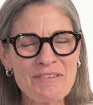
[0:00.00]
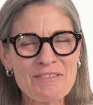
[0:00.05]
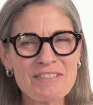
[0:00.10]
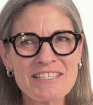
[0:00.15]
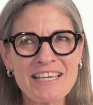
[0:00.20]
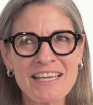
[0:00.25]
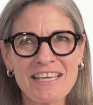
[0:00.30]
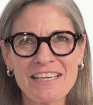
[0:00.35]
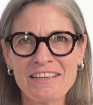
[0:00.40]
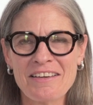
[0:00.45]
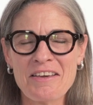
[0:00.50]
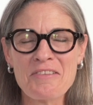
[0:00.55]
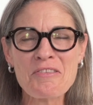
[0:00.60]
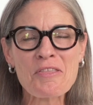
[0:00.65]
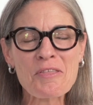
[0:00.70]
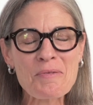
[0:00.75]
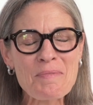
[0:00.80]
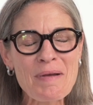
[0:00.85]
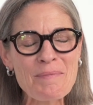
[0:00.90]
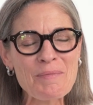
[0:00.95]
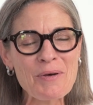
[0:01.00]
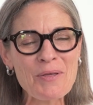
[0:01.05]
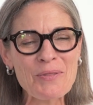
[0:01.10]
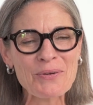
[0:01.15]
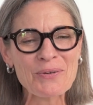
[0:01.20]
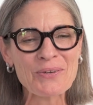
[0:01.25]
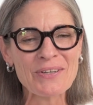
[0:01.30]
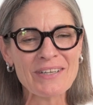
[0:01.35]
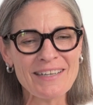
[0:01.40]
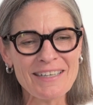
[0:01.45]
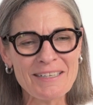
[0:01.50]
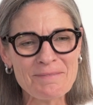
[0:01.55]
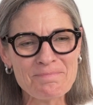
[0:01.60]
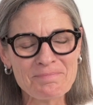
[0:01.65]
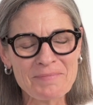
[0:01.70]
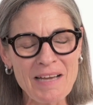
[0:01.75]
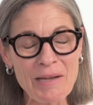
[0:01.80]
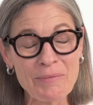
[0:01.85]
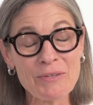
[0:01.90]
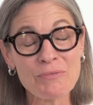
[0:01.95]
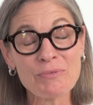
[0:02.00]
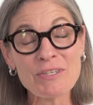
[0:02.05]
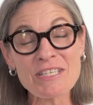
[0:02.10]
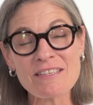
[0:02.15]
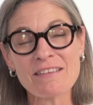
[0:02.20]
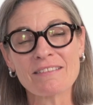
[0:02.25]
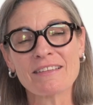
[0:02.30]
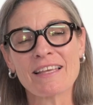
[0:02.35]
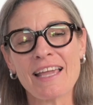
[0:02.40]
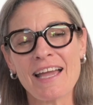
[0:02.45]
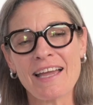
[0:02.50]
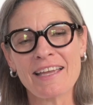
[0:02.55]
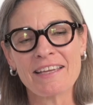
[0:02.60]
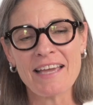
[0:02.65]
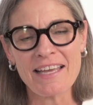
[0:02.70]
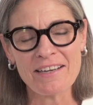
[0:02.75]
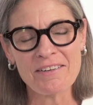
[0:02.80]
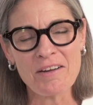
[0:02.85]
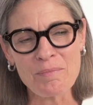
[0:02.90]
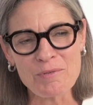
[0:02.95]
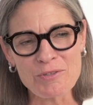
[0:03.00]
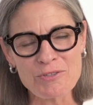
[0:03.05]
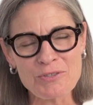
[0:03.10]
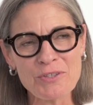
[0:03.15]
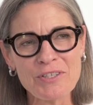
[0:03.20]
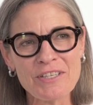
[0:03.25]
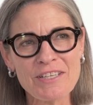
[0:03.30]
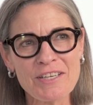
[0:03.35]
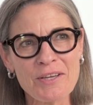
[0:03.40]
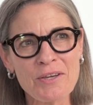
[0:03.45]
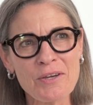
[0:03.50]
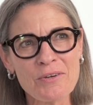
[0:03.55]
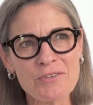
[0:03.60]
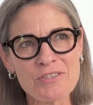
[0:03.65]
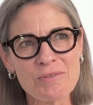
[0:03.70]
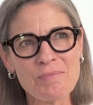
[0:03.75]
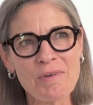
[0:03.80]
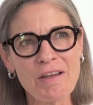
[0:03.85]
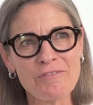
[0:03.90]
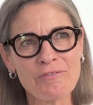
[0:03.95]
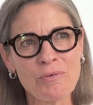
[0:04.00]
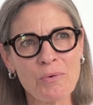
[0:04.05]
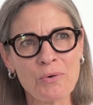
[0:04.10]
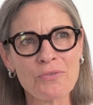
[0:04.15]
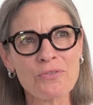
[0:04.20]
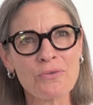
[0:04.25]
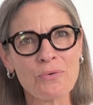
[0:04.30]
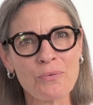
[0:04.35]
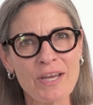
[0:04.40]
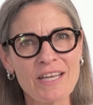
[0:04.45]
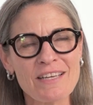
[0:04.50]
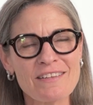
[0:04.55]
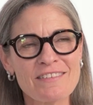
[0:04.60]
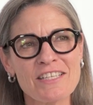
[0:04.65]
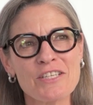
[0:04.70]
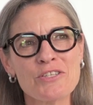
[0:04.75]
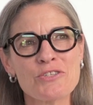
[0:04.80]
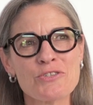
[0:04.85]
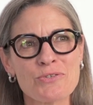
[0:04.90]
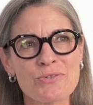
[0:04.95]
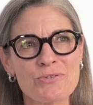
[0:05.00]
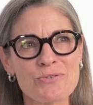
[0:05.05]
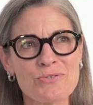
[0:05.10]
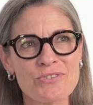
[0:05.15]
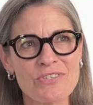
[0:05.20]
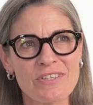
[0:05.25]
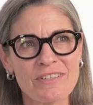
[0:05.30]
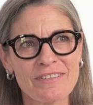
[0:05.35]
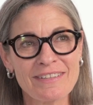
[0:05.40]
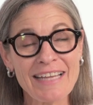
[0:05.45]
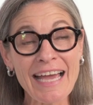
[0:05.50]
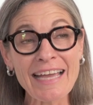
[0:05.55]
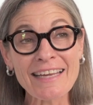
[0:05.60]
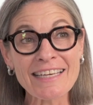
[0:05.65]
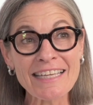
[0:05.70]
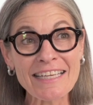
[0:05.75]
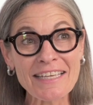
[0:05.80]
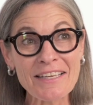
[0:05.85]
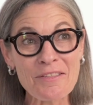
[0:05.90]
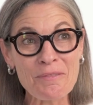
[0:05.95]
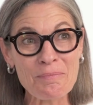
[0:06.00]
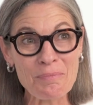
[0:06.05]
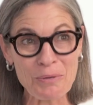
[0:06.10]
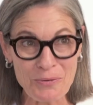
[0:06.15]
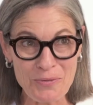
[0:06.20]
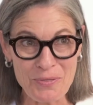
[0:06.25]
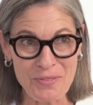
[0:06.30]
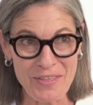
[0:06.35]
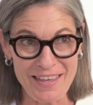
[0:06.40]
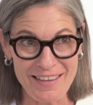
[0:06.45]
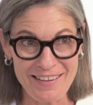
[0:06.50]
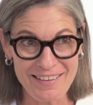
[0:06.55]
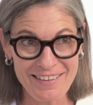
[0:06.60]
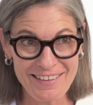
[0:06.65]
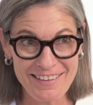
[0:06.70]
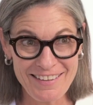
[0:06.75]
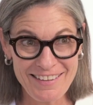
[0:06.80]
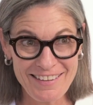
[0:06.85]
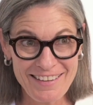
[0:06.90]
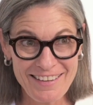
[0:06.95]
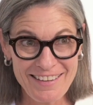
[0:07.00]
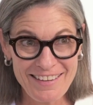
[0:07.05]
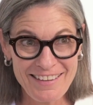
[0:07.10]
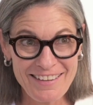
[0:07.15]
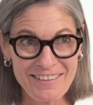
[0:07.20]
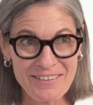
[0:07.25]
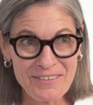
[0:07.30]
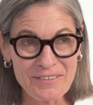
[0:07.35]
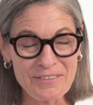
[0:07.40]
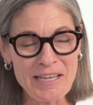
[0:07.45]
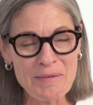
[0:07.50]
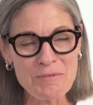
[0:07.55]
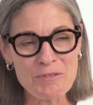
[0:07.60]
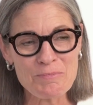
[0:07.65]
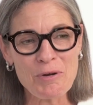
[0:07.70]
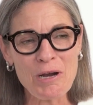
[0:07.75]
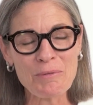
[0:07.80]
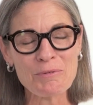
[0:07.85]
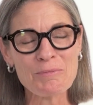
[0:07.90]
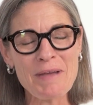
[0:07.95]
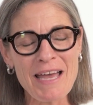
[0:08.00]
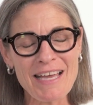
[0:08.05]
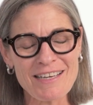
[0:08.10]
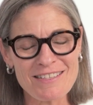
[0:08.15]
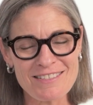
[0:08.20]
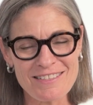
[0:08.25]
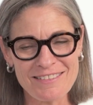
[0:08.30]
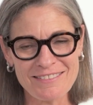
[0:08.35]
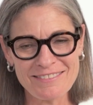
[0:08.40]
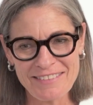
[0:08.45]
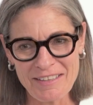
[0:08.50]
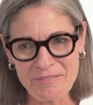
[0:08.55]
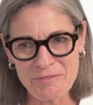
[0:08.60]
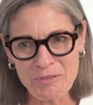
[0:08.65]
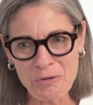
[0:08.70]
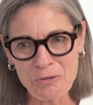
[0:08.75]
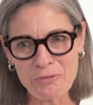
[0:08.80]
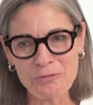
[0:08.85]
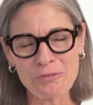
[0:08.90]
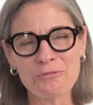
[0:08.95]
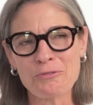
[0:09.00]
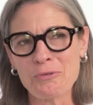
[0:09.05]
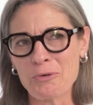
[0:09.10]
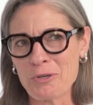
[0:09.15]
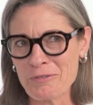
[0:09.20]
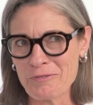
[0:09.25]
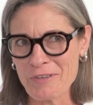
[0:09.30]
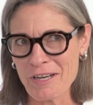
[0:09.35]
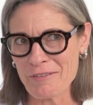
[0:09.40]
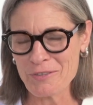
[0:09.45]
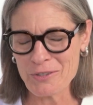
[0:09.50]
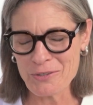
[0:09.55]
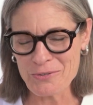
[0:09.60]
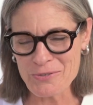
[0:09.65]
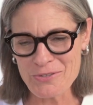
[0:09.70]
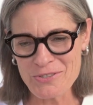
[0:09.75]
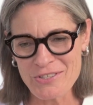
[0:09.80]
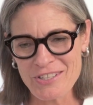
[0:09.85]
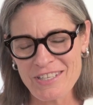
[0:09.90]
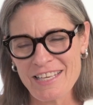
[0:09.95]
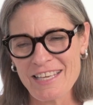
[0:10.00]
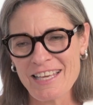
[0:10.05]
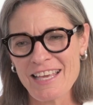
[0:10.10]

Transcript: would say, other than my mother, I mean, recently I had an opportunity to go to my fourth grade teacher's 90th birthday. Her name is Barbara Madison. I've known her for 45 years.